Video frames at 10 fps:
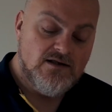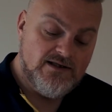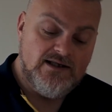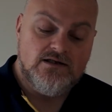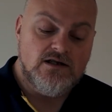
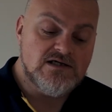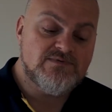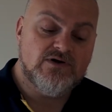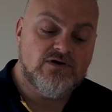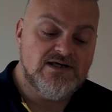Then, last
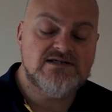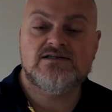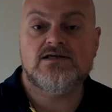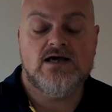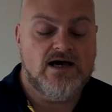but not
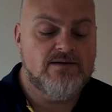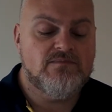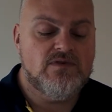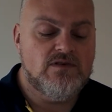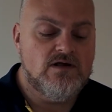least,
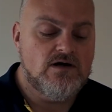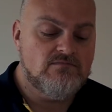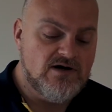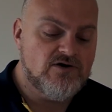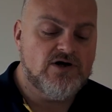
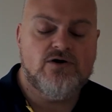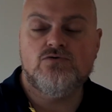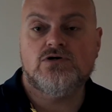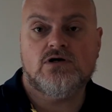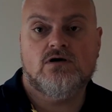American
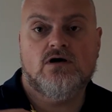Oak.